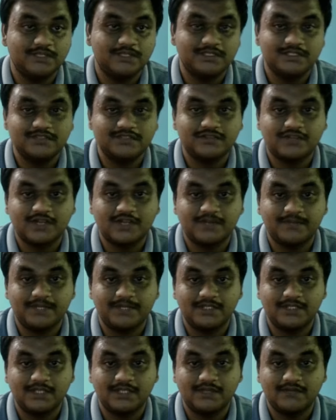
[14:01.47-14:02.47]
in this you can
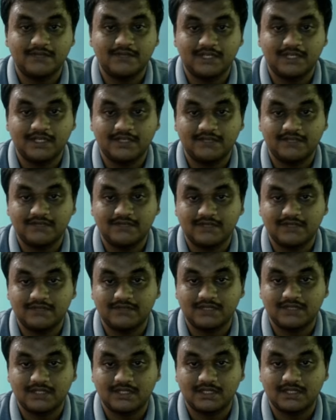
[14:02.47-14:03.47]
pick the any one
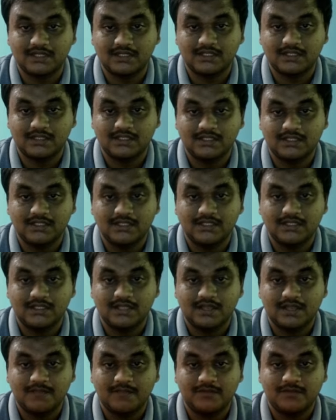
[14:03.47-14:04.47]
of the color.
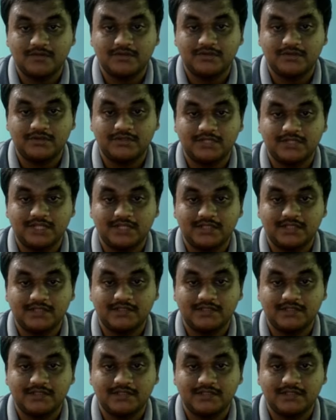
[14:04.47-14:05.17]
I'm going to take